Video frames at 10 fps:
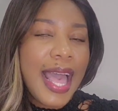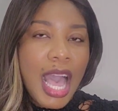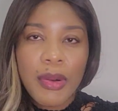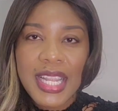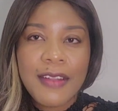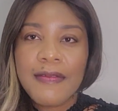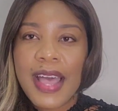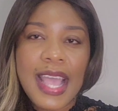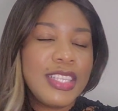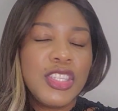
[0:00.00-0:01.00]
I would
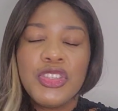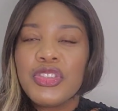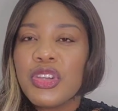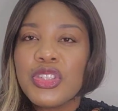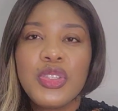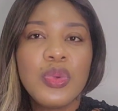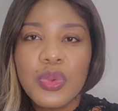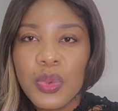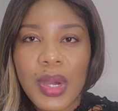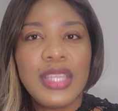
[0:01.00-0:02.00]
advise just do
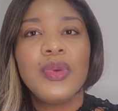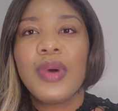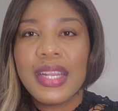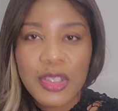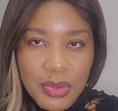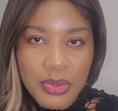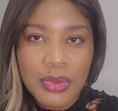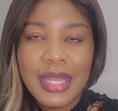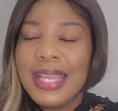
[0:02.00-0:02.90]
what you want to do.